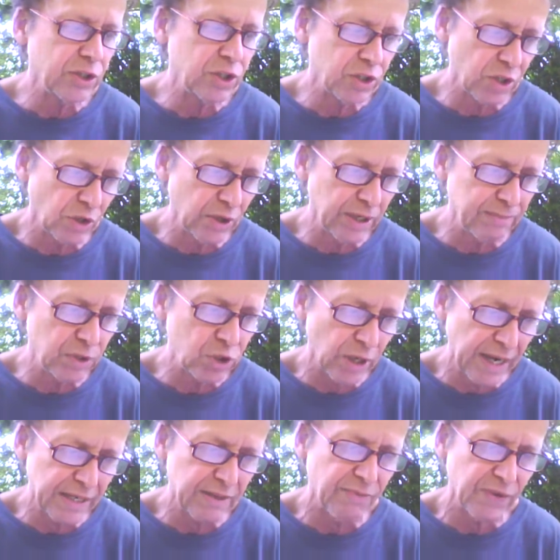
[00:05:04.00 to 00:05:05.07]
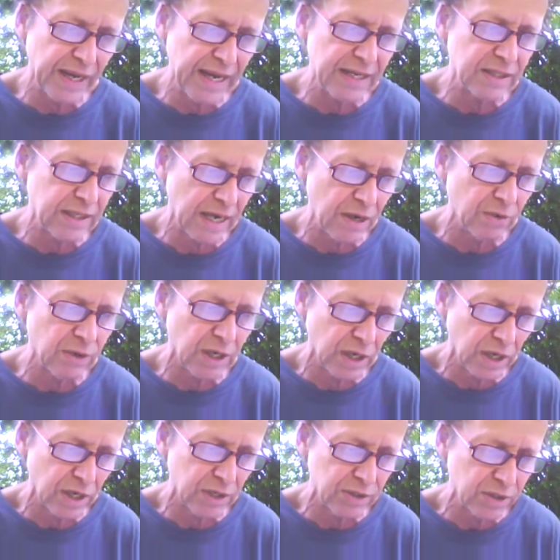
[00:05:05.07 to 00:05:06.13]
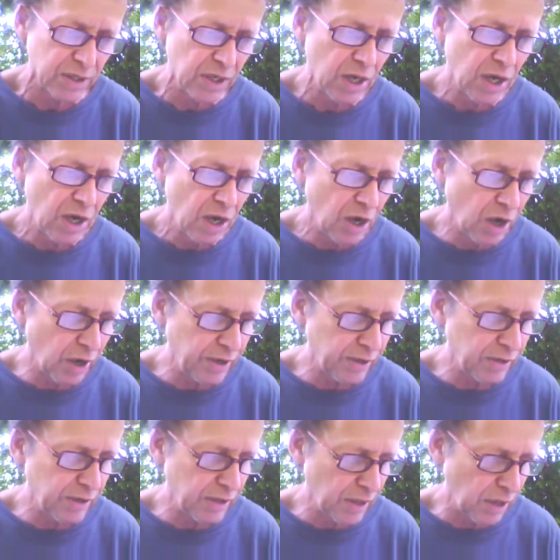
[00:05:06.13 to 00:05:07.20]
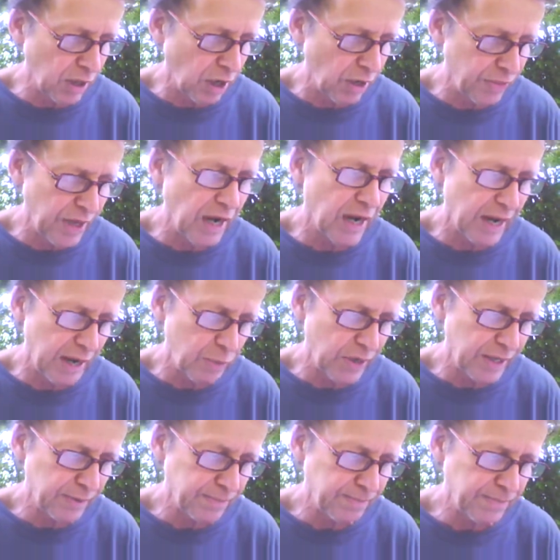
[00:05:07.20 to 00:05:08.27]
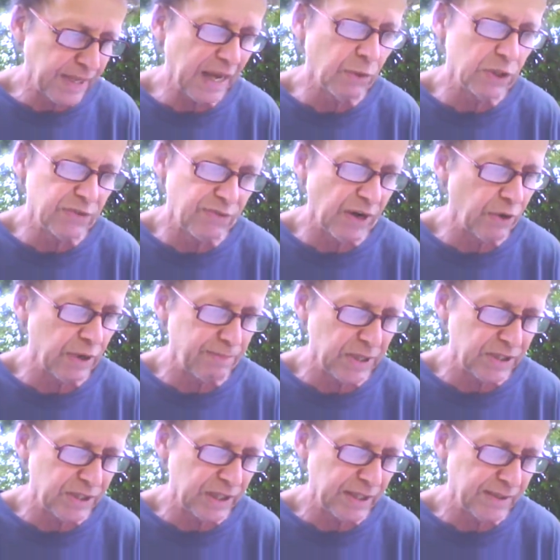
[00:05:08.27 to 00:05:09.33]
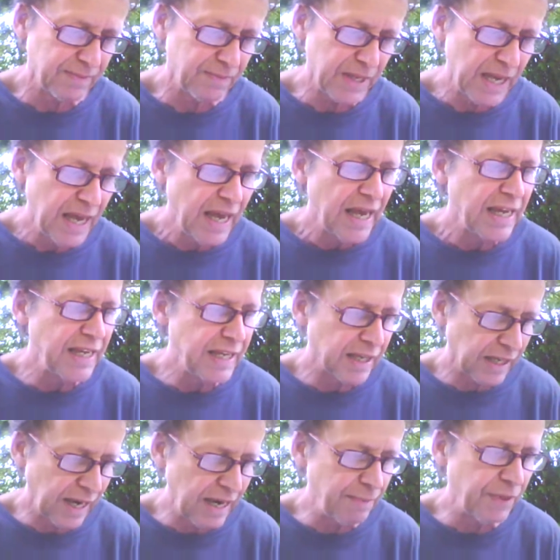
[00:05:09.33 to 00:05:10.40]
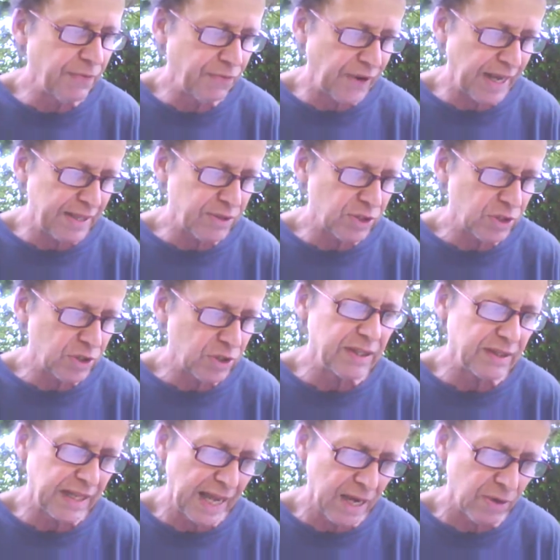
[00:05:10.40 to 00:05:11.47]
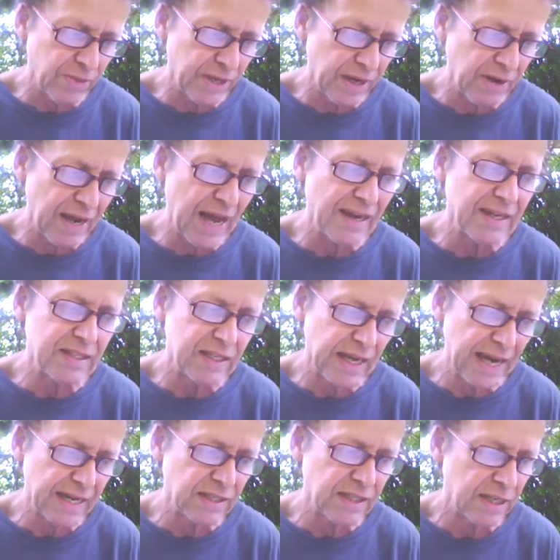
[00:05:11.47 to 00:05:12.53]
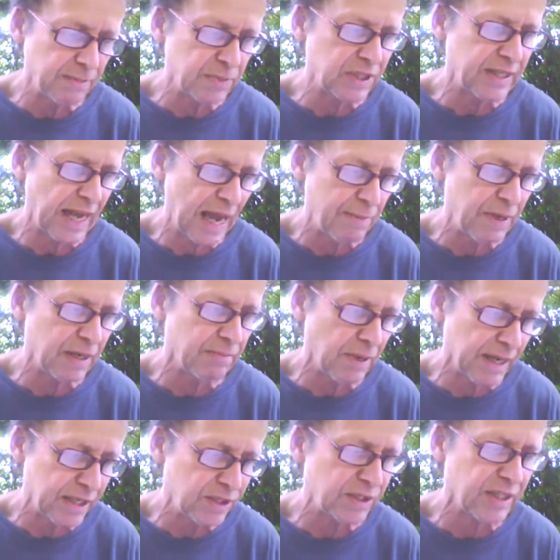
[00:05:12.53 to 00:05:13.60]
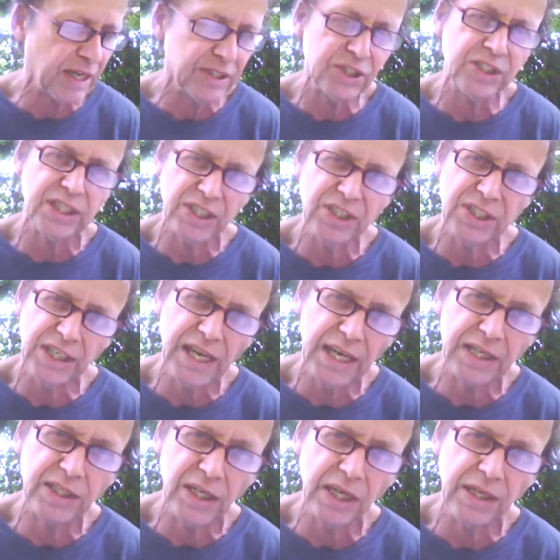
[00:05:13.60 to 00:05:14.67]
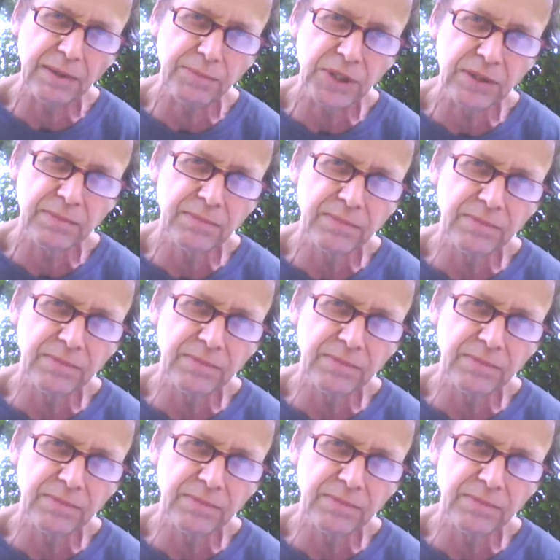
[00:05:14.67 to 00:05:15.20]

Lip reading: saw him trying to flag down cars on the highway. It was very busy. He climbed the fence, went down there, and attacked him, stabbing my son 68 times.